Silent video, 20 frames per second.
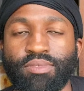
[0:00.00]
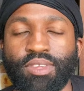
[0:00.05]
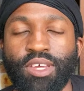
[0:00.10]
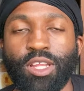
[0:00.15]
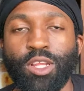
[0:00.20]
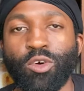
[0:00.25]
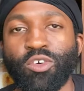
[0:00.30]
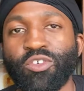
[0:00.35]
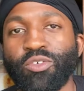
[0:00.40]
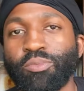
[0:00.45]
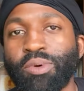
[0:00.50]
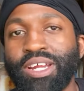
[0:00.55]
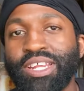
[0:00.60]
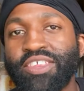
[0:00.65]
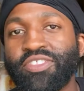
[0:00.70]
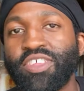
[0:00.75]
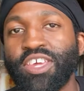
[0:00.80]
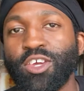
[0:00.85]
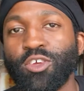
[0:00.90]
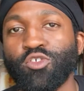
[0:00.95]
Hello everybody,
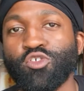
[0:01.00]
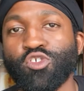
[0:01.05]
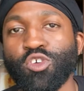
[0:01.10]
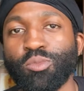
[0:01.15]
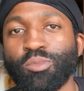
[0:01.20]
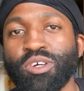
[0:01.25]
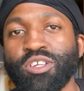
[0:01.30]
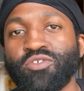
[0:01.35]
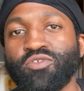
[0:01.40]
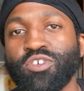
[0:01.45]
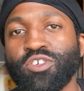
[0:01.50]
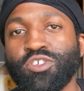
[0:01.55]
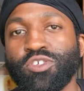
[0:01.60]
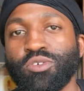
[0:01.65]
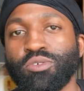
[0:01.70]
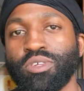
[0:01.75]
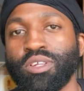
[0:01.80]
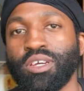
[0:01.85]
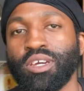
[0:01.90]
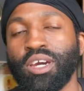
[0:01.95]
thank you so much for
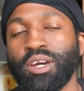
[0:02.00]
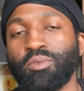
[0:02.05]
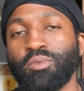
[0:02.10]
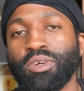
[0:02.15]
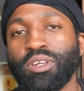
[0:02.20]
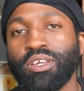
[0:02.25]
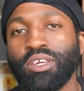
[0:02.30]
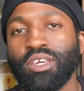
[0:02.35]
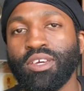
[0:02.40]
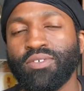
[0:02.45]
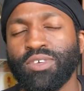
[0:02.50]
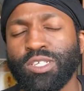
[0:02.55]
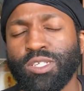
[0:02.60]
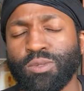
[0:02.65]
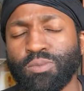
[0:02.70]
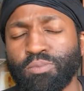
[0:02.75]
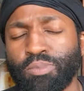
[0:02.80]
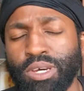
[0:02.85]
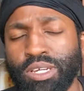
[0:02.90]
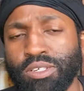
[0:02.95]
joining. I want to give a
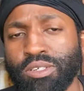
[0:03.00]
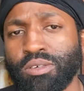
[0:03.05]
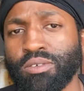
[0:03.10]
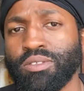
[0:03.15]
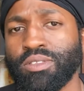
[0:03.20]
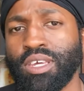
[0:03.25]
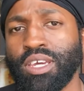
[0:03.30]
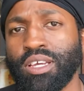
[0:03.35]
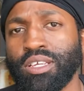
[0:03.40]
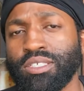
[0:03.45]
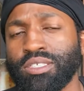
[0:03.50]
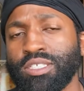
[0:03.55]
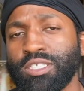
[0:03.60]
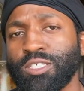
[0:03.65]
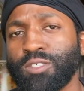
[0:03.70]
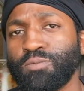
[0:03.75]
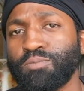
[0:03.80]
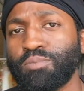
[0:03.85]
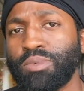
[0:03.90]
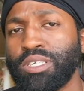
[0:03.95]
special thanks and a
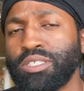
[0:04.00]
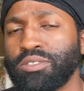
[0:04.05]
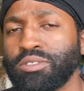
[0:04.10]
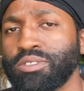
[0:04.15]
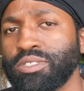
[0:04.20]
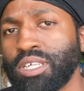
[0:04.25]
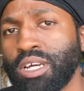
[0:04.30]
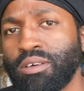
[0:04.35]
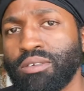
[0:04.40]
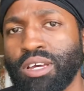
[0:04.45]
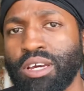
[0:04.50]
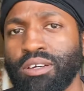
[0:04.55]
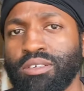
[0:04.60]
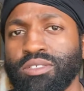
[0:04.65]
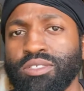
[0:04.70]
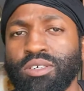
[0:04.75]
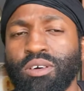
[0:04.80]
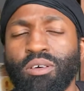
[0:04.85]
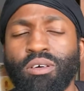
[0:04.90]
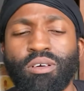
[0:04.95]
special shout out
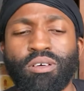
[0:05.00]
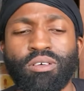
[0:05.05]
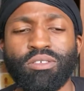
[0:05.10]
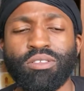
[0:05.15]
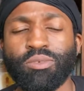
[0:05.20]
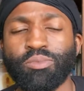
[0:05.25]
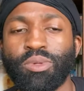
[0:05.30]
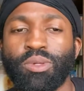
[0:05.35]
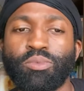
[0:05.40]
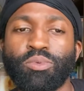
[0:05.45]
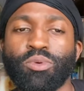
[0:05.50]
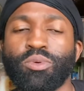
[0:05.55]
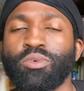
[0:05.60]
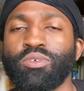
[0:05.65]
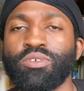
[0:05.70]
to all the people who